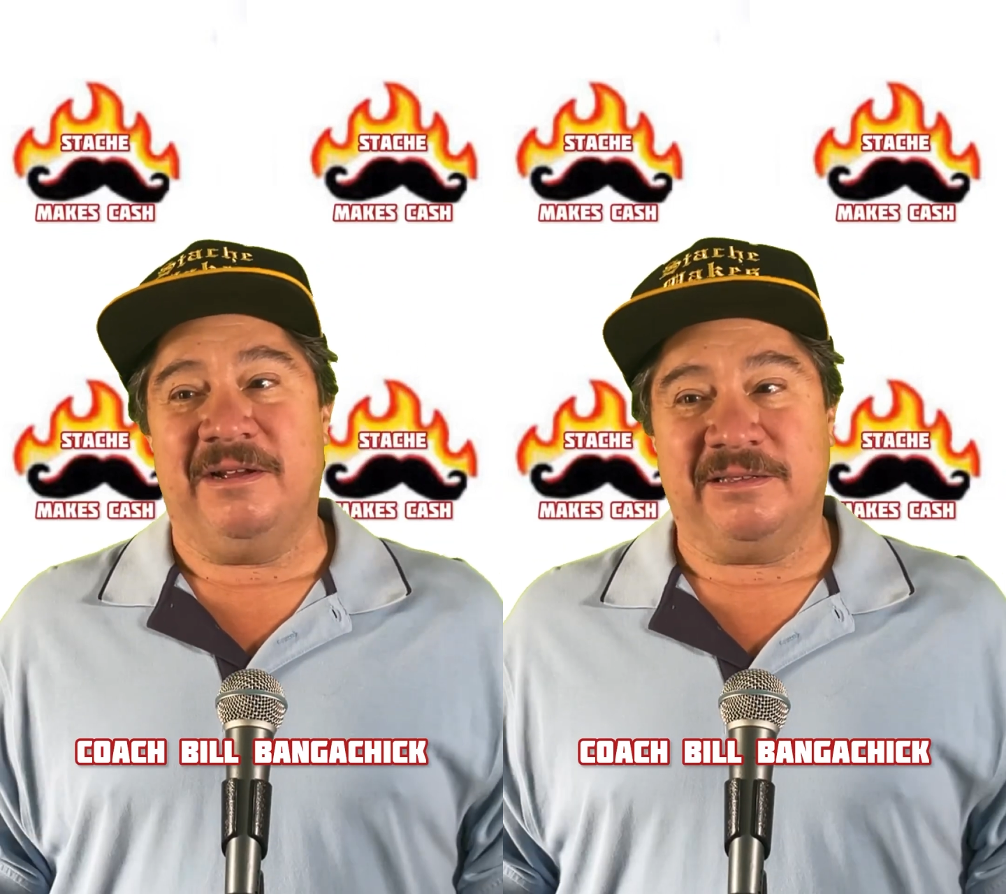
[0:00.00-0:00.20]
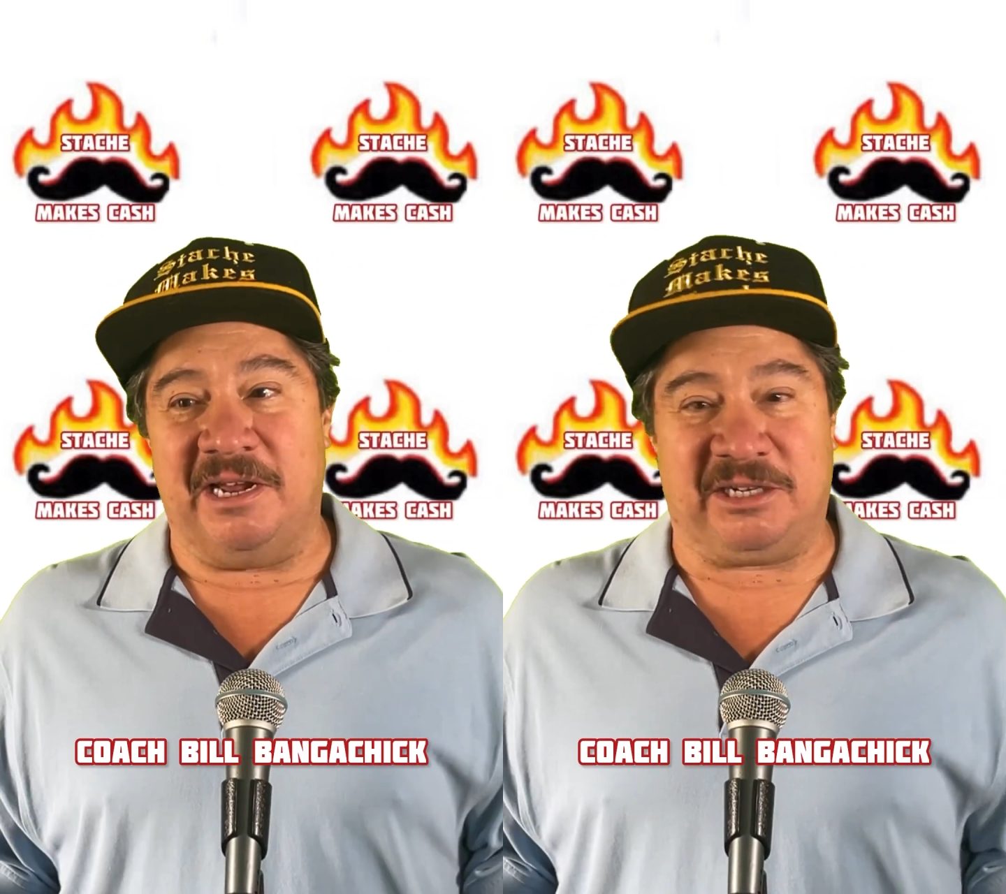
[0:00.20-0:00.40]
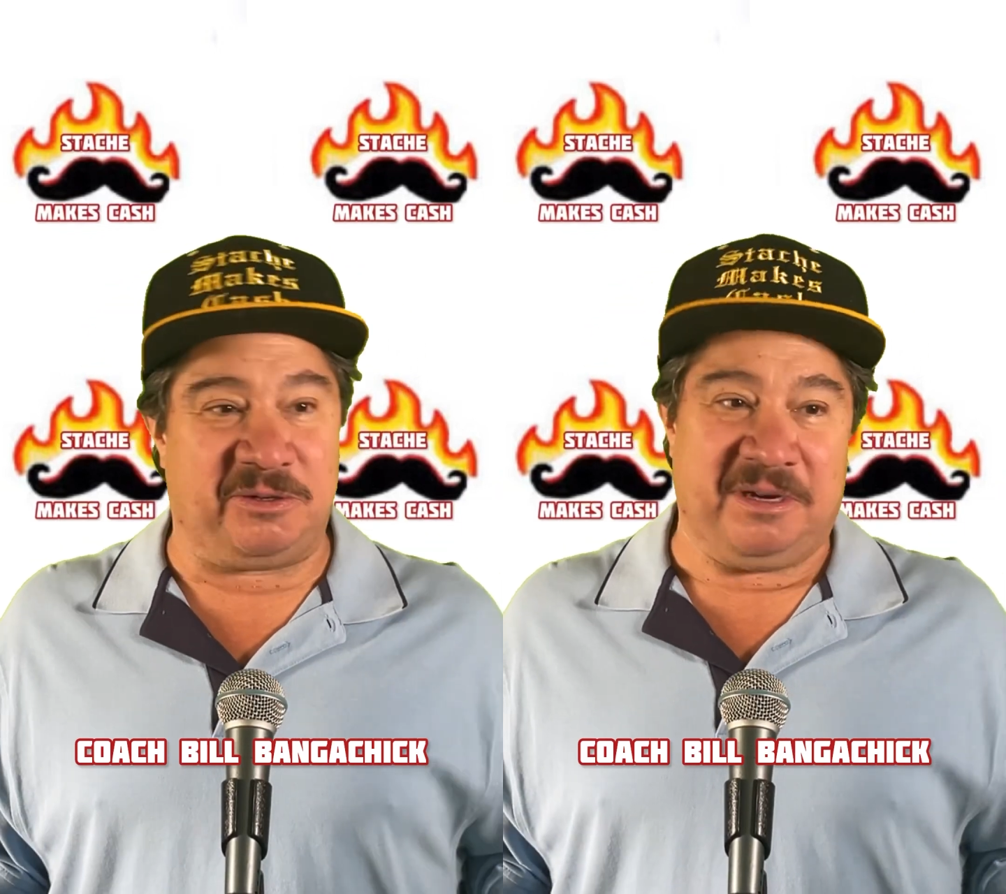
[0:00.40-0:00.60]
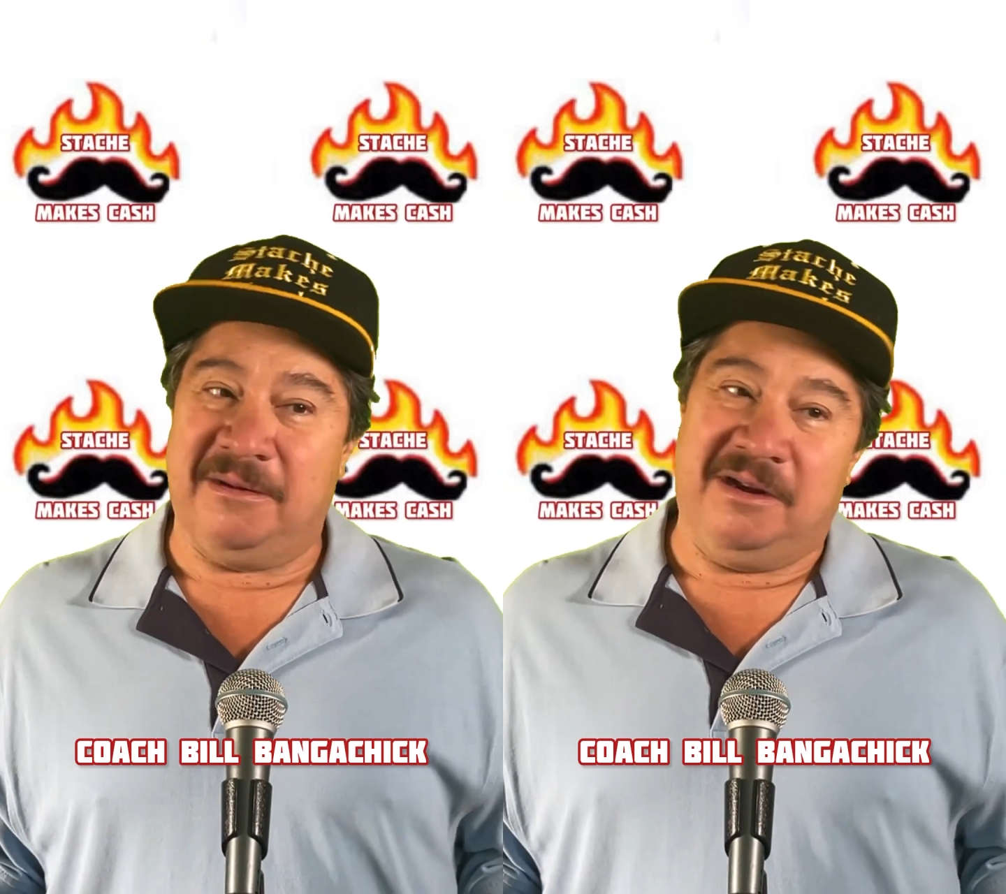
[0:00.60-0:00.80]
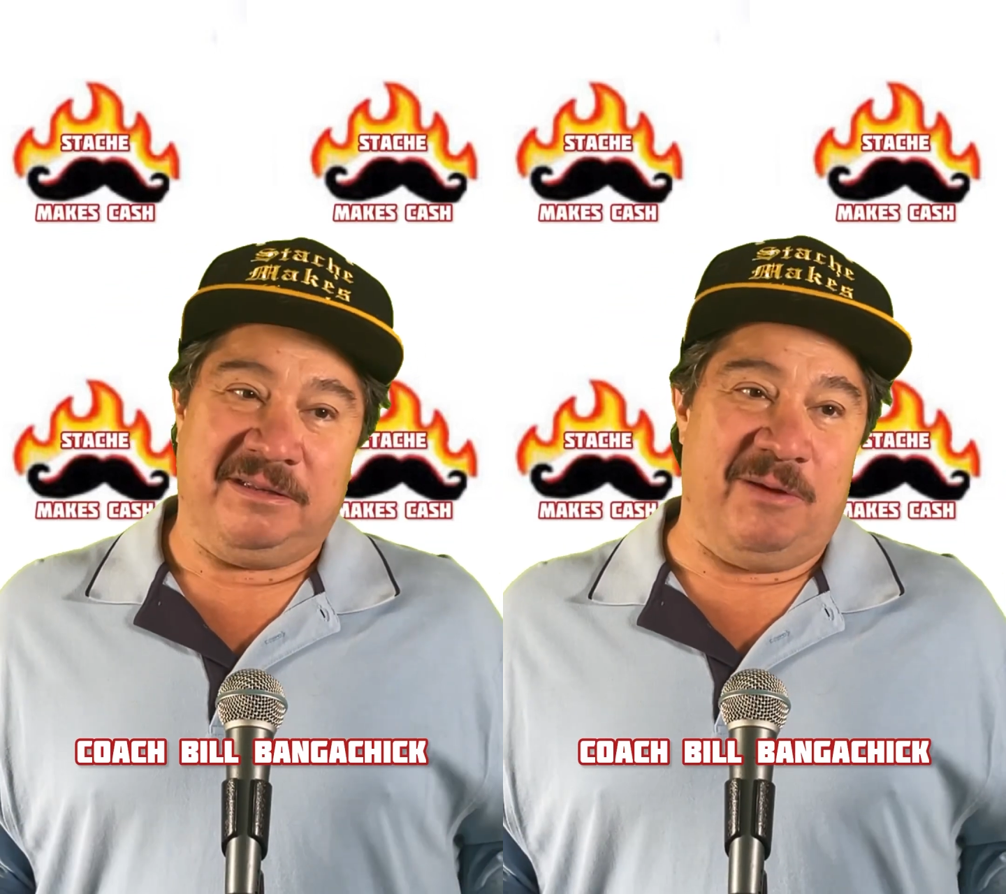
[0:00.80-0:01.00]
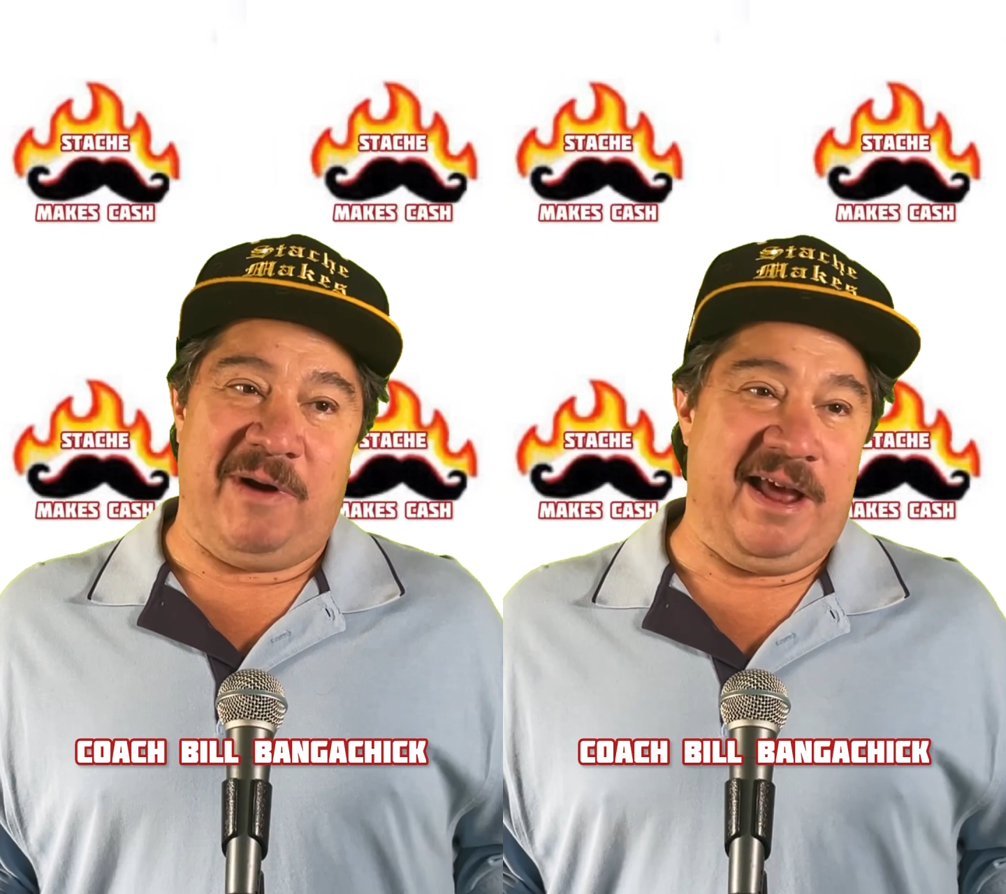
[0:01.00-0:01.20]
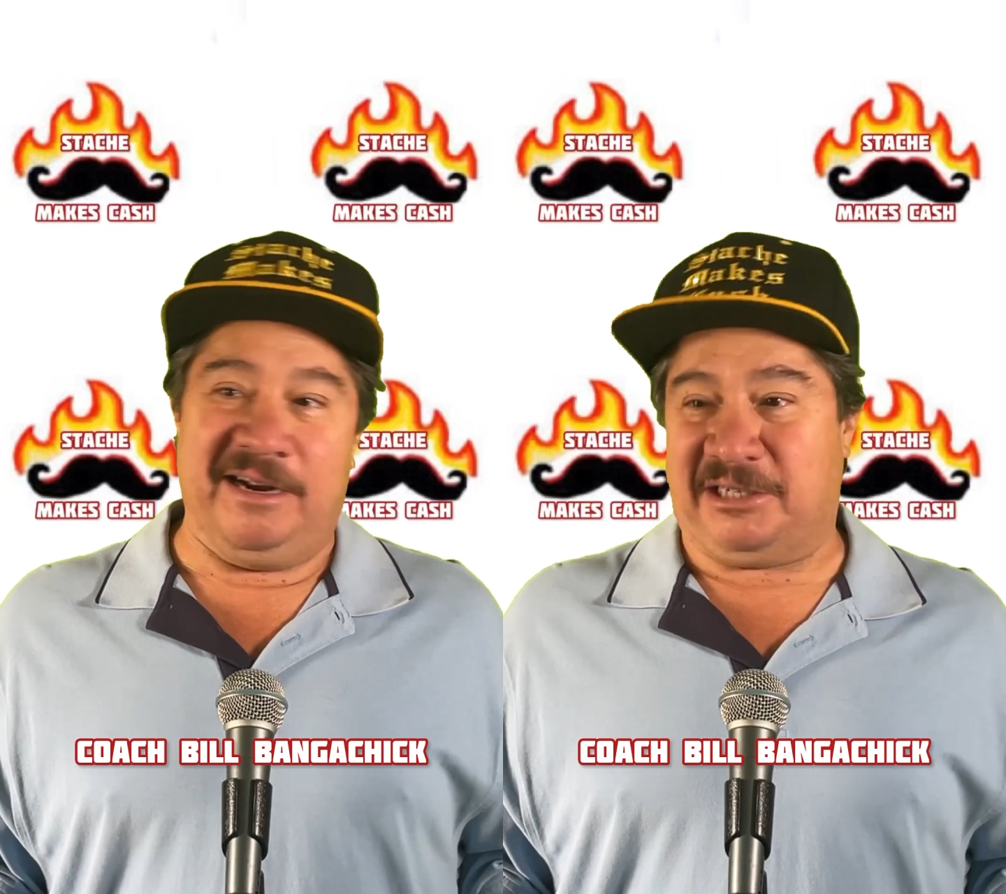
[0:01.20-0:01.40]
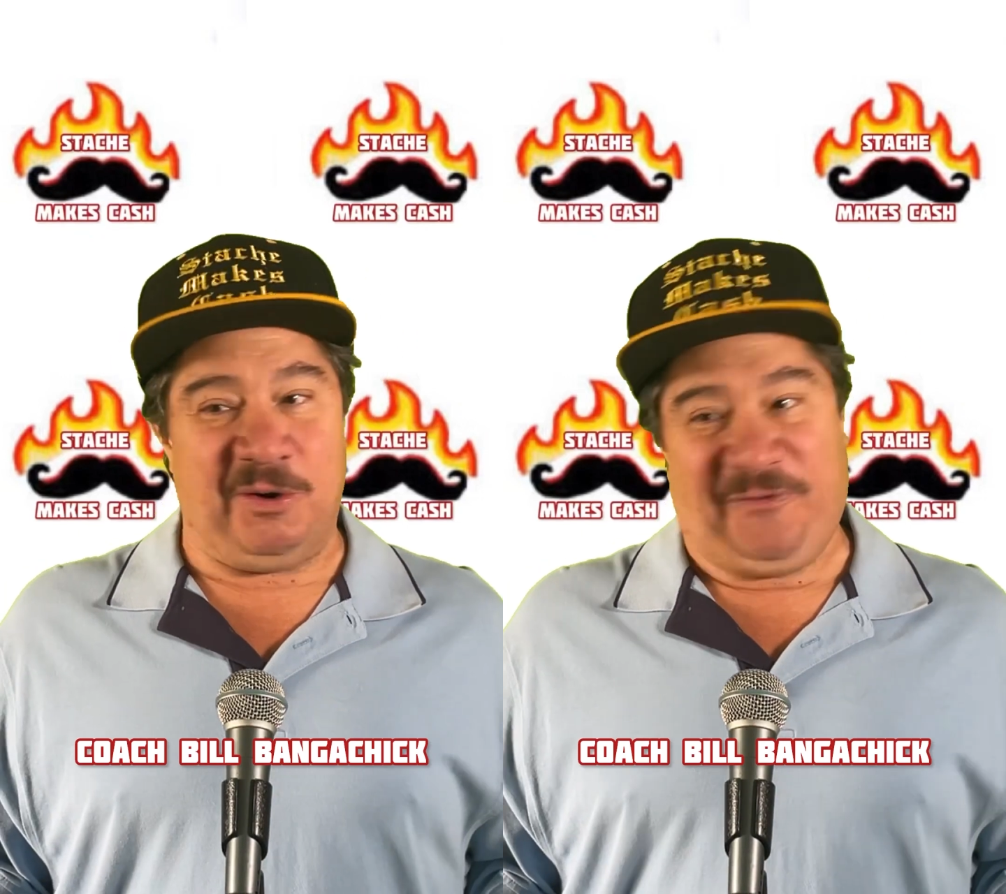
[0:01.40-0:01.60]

They ran into